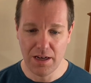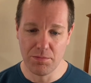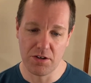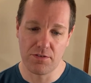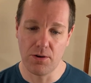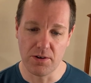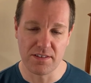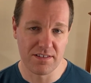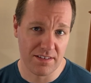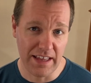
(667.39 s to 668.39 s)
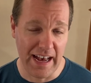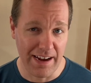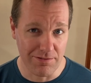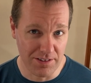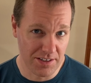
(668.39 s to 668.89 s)
But of course,
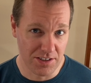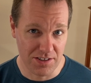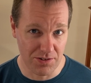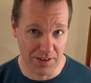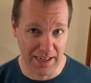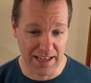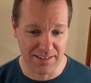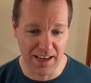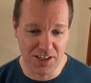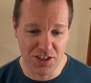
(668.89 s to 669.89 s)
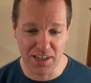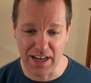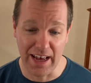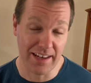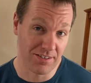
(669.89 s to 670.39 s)
that religious organization
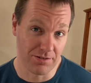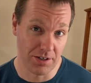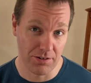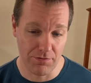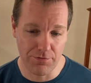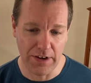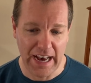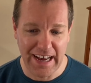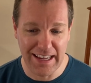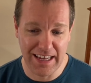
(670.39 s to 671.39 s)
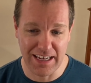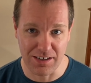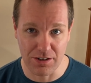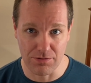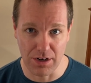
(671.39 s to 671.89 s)
has grown fat and
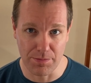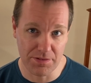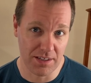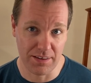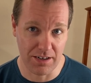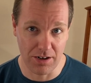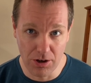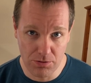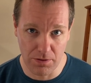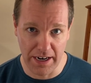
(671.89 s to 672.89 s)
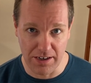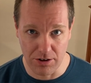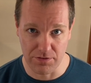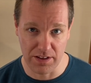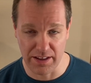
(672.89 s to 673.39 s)
corrupt in their own right
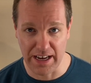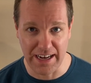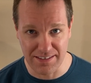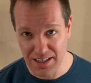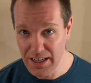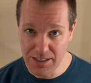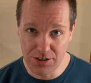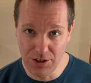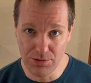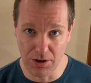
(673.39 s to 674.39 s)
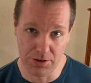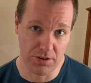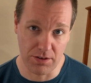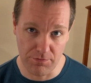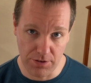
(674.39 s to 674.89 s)
over the last
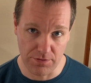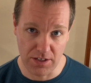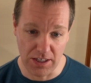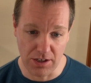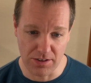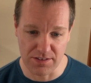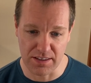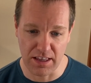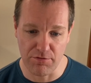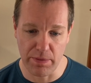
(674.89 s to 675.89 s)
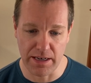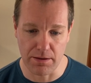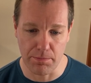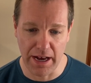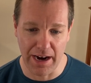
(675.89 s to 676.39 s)
250 years that they've been in
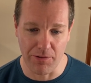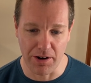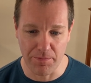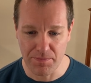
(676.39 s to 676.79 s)
power.